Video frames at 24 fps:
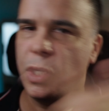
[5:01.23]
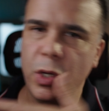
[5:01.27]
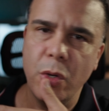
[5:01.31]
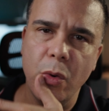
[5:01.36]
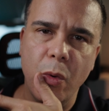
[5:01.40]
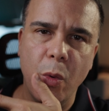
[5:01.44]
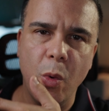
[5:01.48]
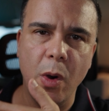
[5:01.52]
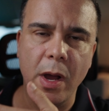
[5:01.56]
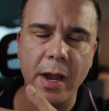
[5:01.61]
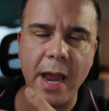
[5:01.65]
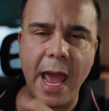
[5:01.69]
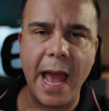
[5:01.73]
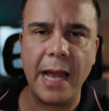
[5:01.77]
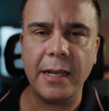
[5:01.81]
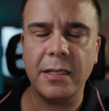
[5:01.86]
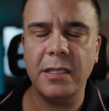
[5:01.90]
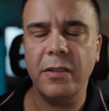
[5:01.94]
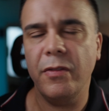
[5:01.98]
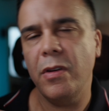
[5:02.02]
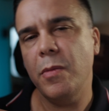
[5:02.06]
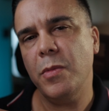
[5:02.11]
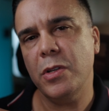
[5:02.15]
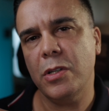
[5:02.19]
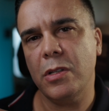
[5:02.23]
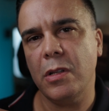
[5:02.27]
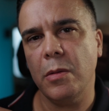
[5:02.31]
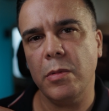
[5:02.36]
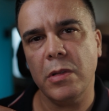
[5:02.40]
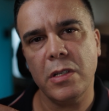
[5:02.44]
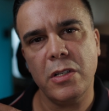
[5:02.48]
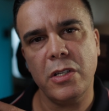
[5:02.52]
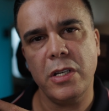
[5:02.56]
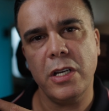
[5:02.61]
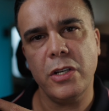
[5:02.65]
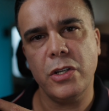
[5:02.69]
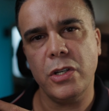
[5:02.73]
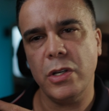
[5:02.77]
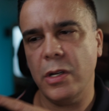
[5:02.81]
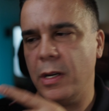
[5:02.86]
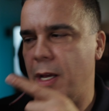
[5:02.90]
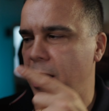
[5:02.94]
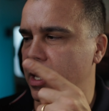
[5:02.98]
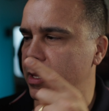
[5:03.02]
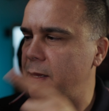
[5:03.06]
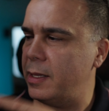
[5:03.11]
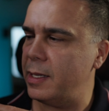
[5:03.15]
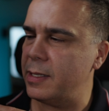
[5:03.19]
You want active image
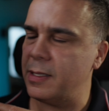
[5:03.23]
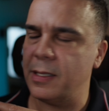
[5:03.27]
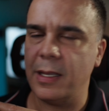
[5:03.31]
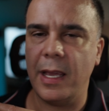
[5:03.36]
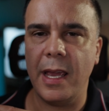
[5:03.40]
stabilization in this